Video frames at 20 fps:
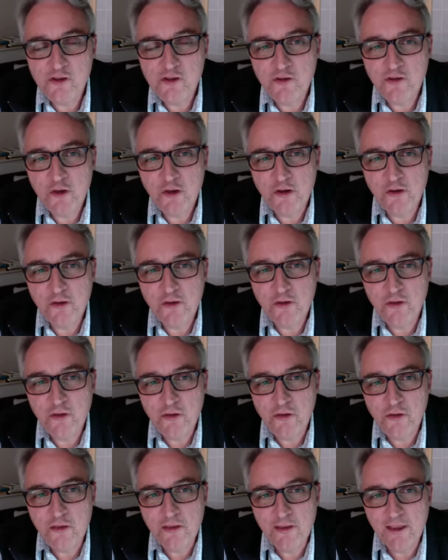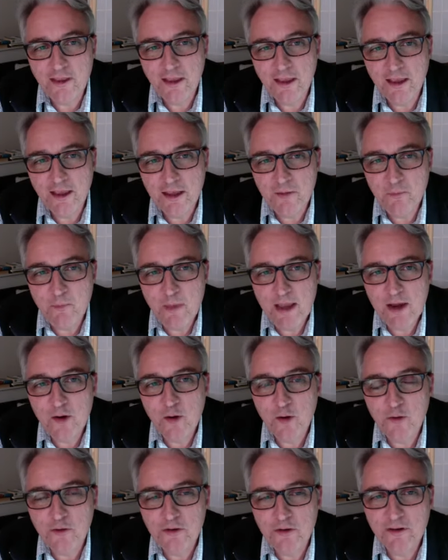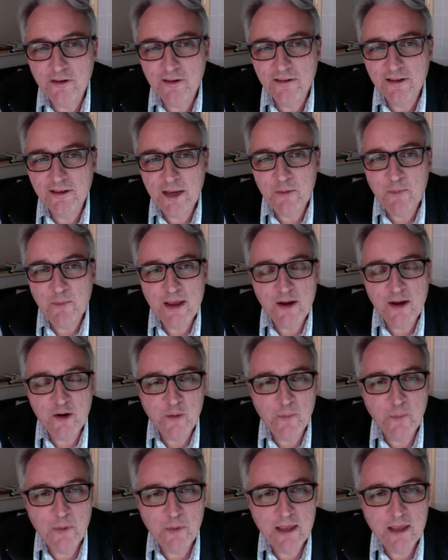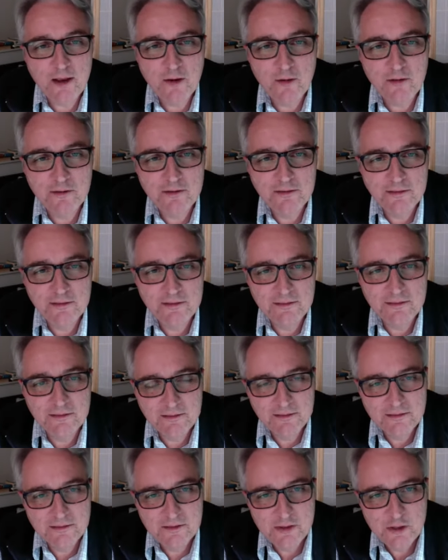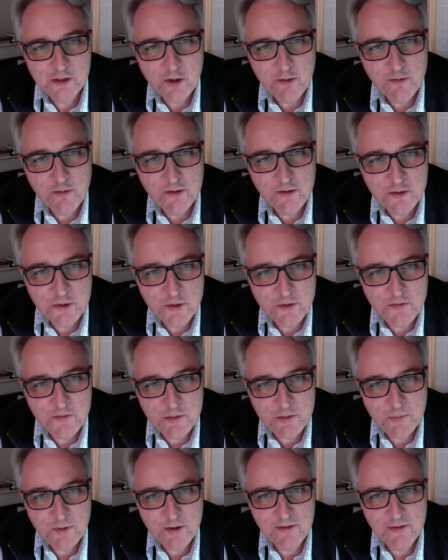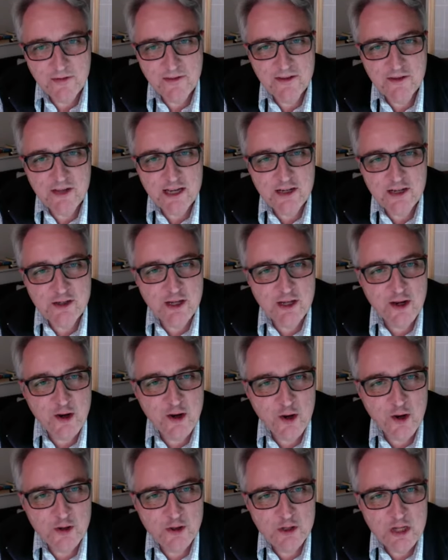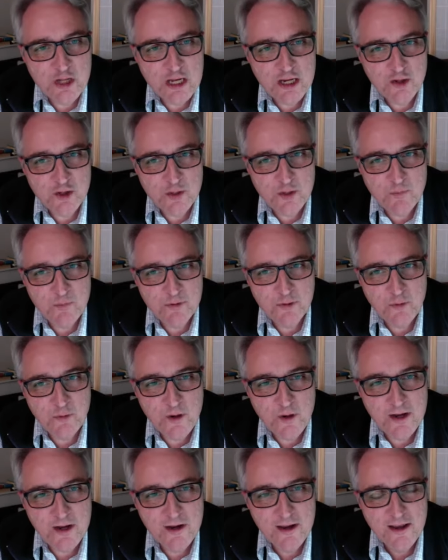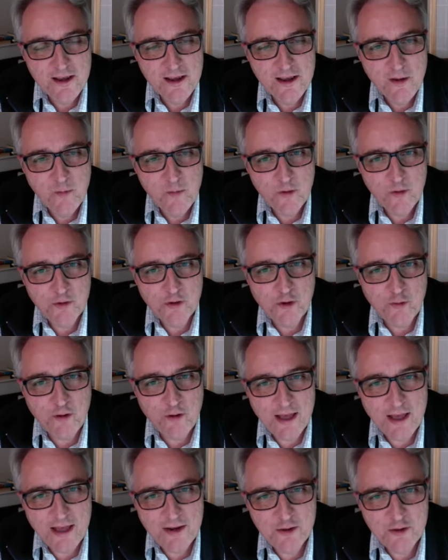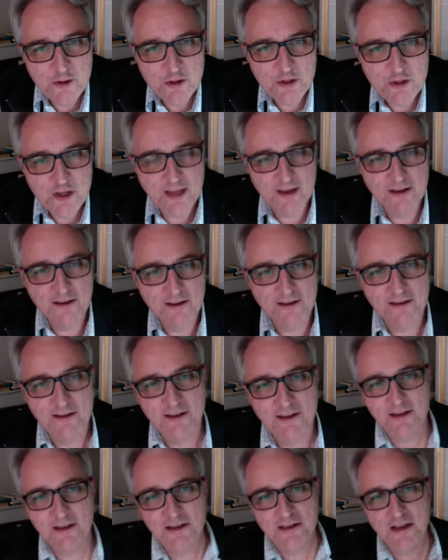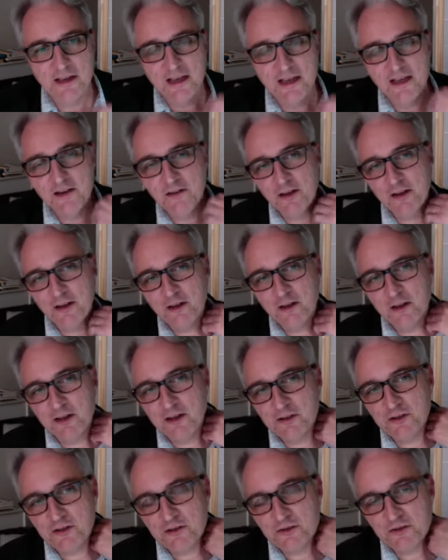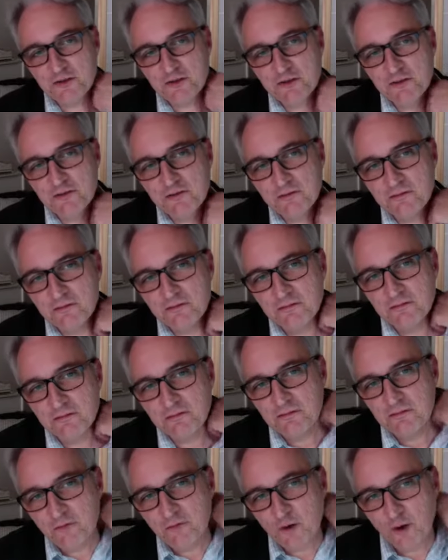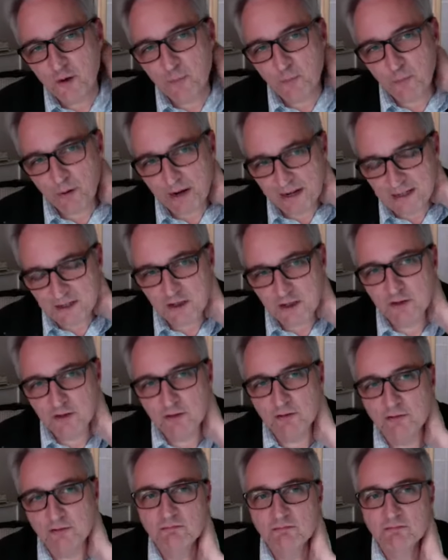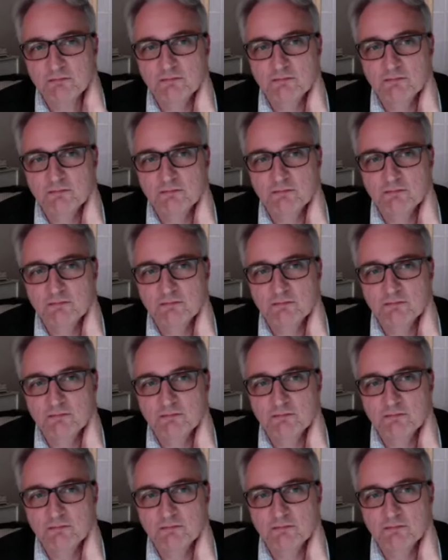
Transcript: that it may not appear so on the surface, but I think there's actually a nice synergy between what Grant has said and Lisa's very practical